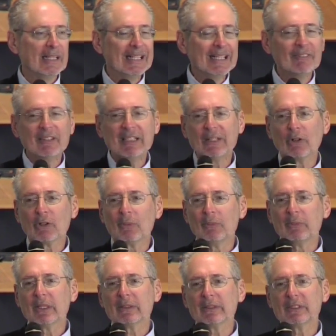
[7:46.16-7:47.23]
even the
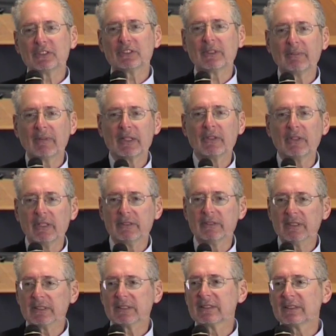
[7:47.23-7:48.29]
automobile industry, my
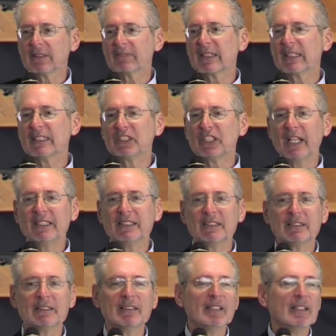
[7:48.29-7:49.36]
goodness, something that
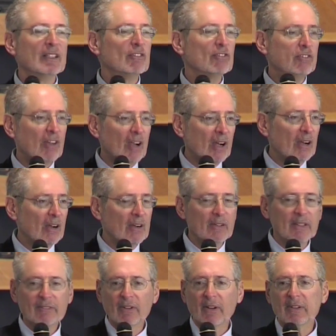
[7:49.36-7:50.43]
changes
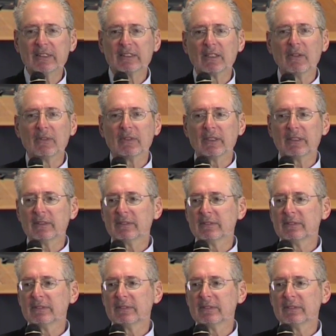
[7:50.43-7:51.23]
very, very slowly.